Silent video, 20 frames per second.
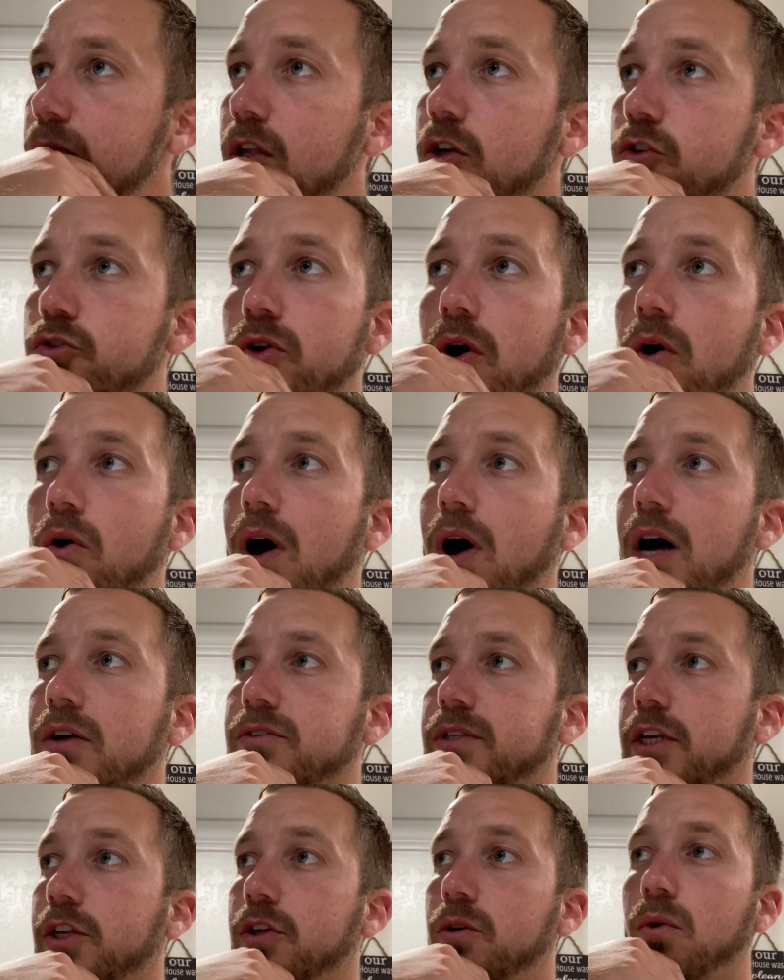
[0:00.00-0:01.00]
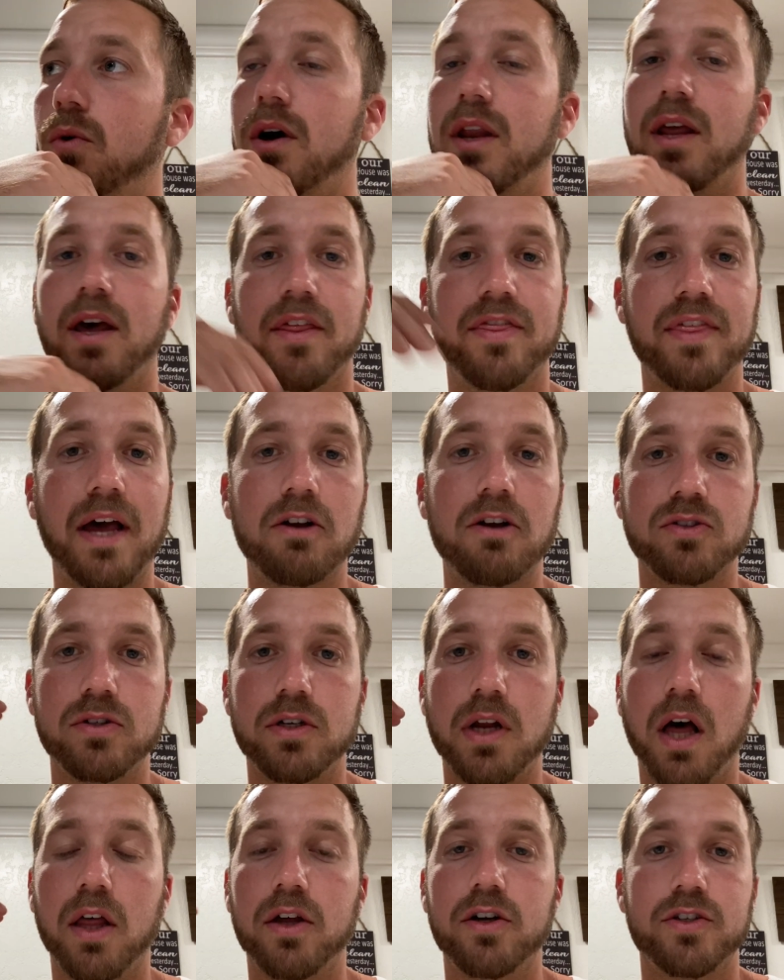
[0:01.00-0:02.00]
So I was like, you know what,
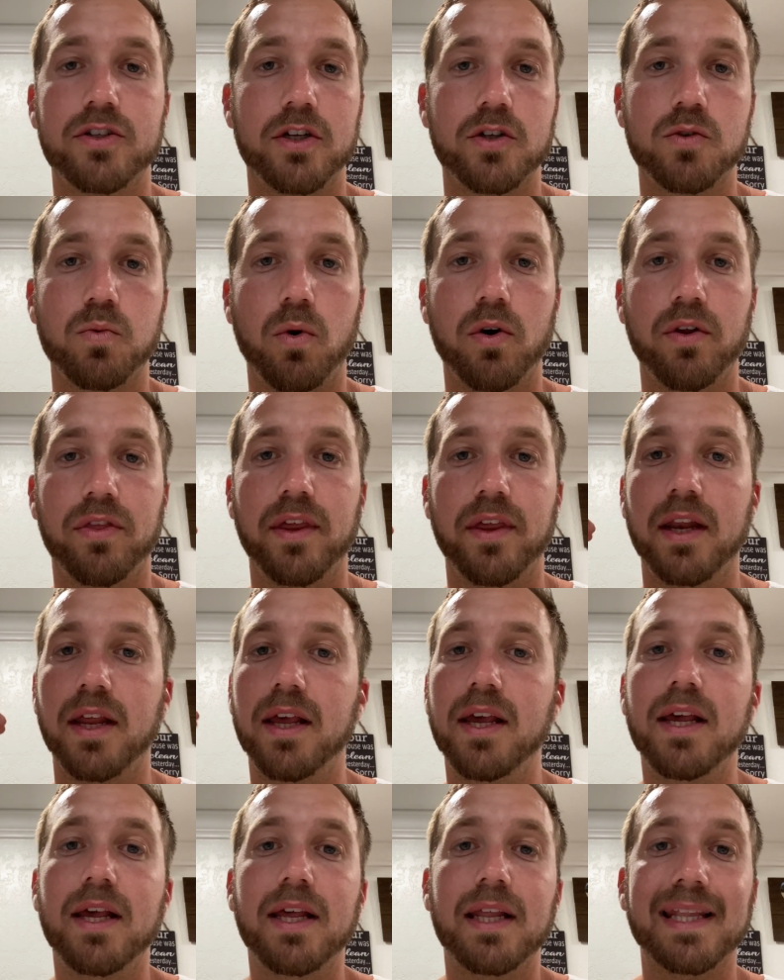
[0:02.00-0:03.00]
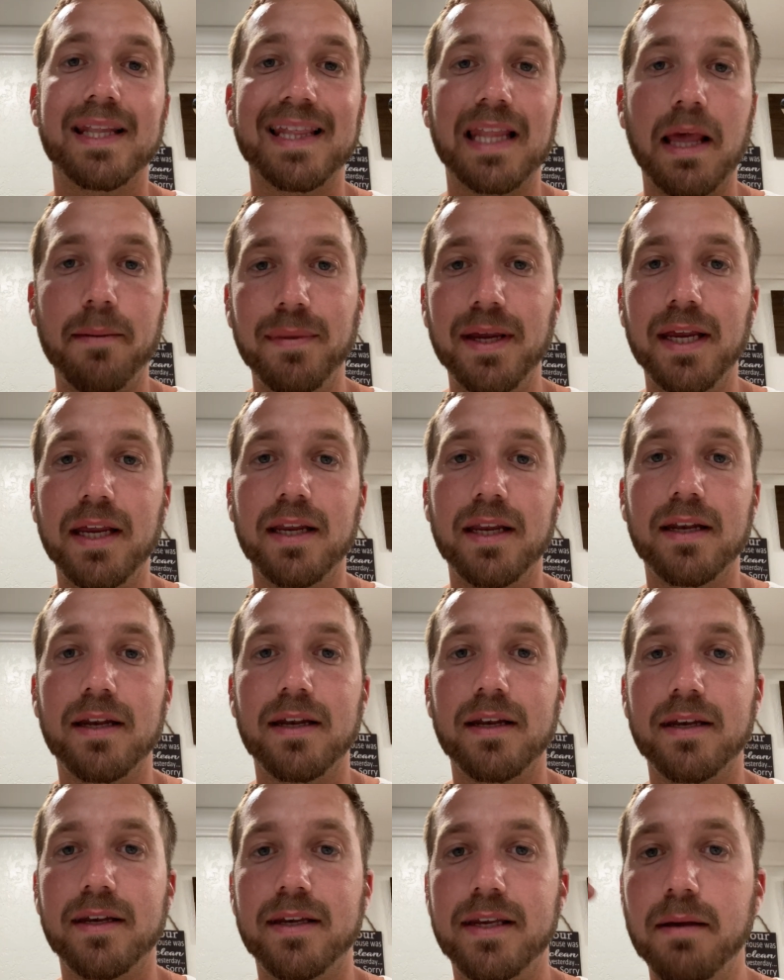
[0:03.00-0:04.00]
$1,000, it's worth it. Let me
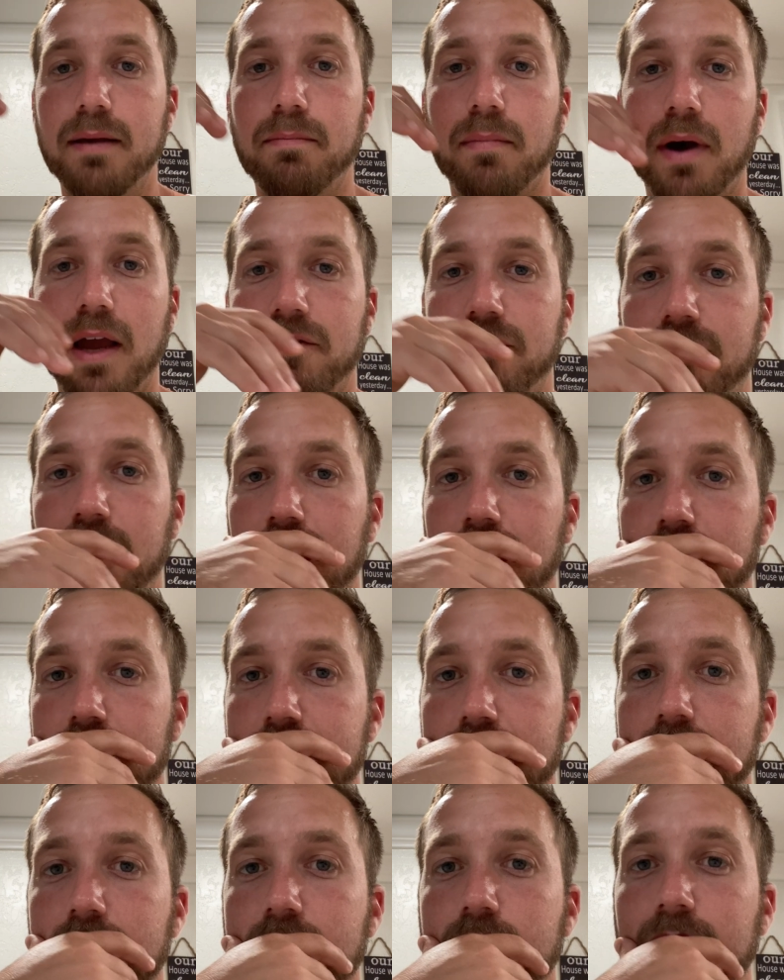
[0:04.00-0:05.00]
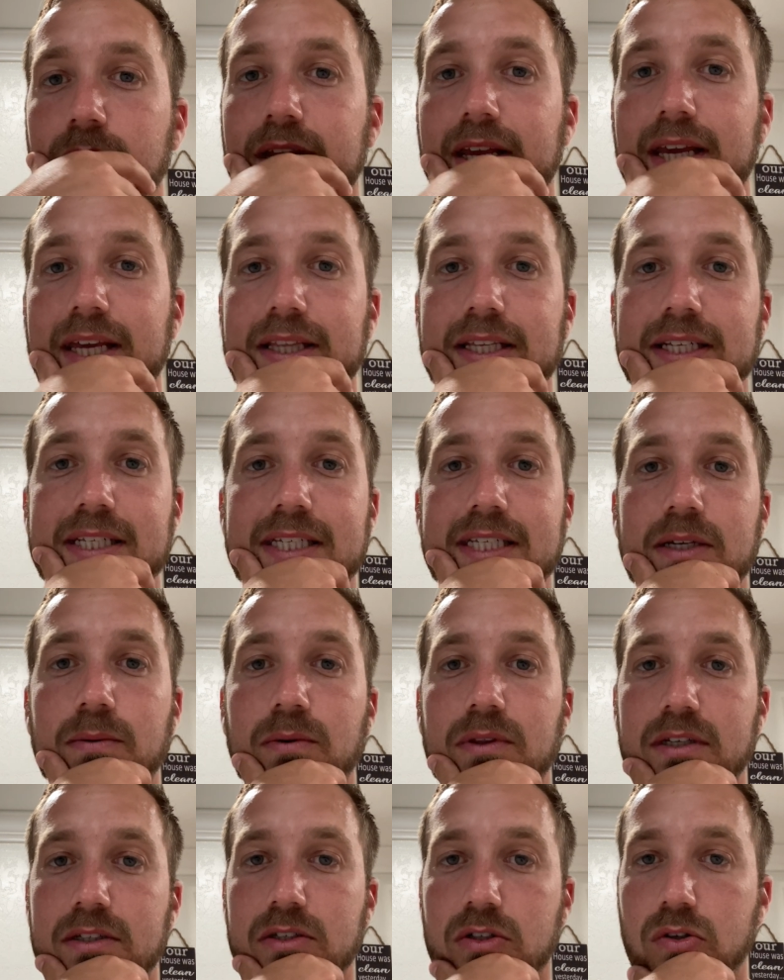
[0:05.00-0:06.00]
dip my fingers into it and let's see what
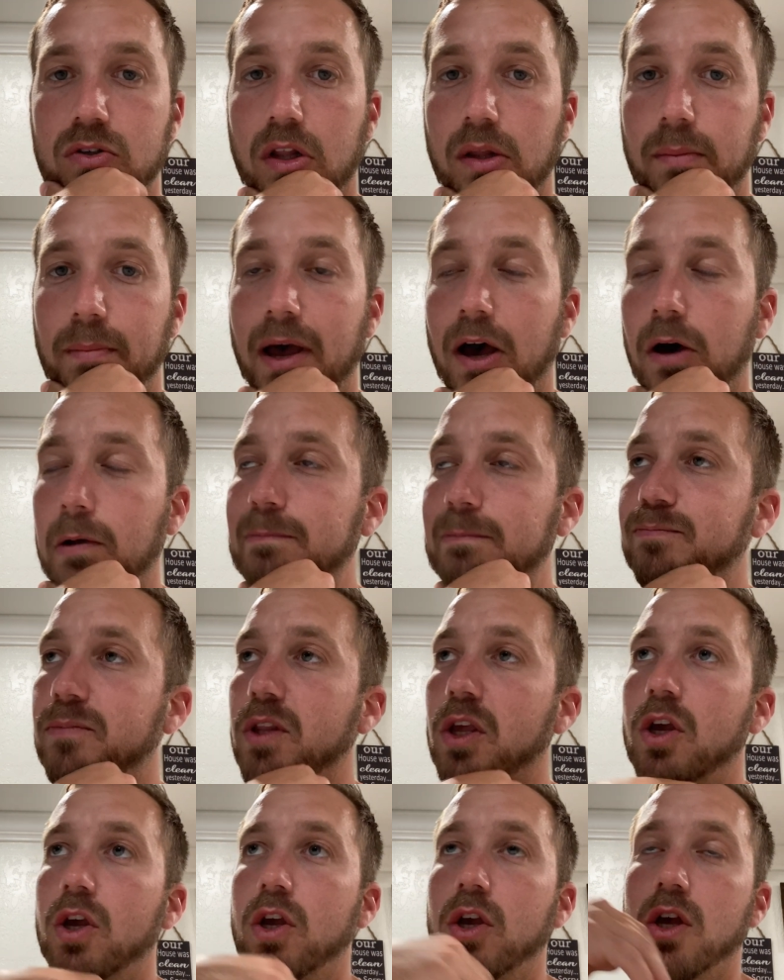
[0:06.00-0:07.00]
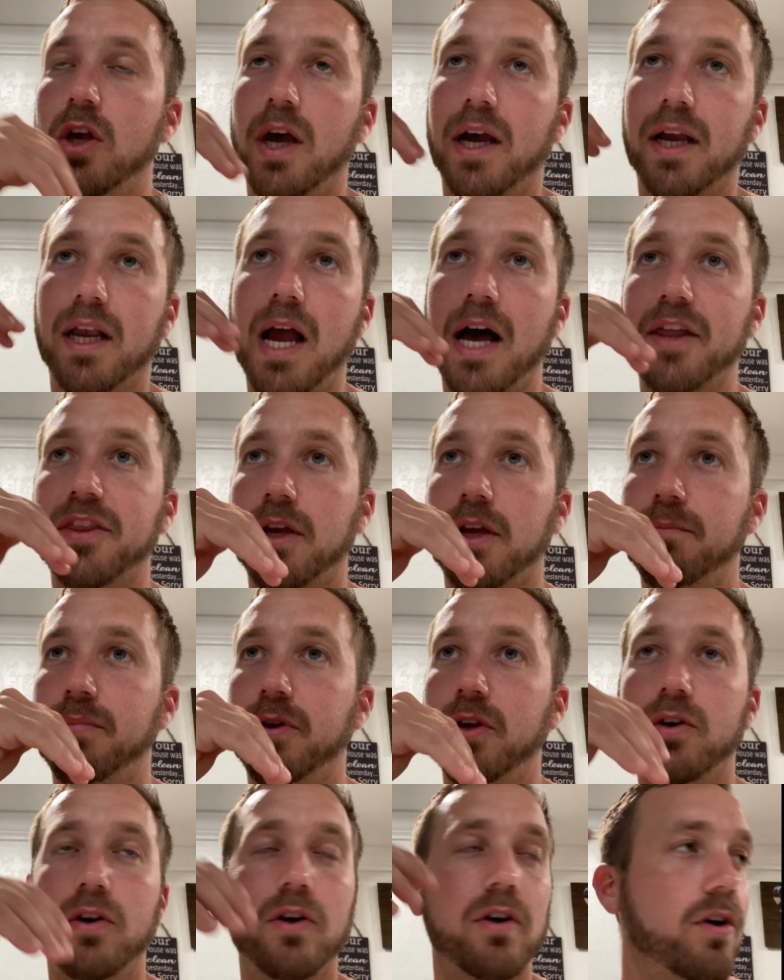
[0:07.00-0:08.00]
this is all about. I got the
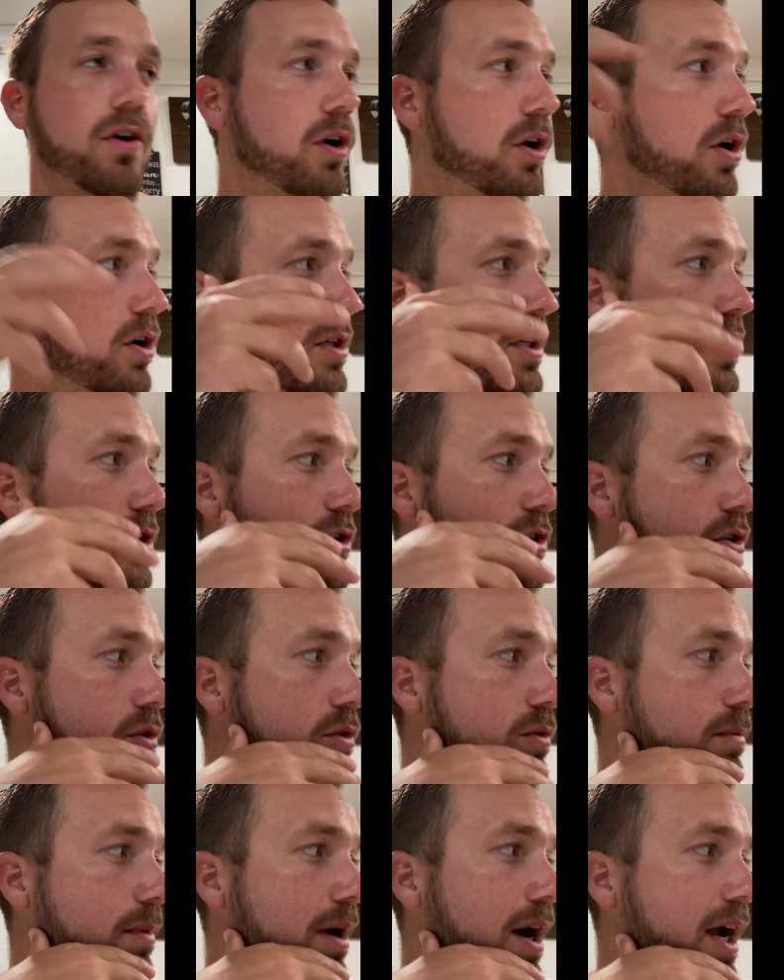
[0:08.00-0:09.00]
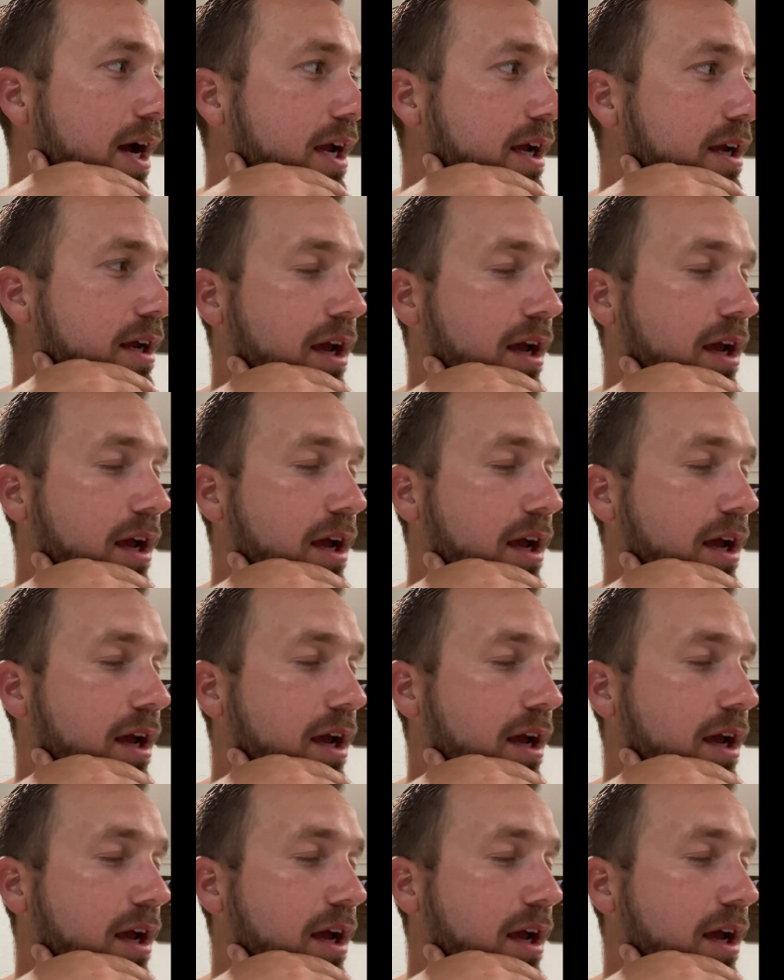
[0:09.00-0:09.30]
computer, hooked it to my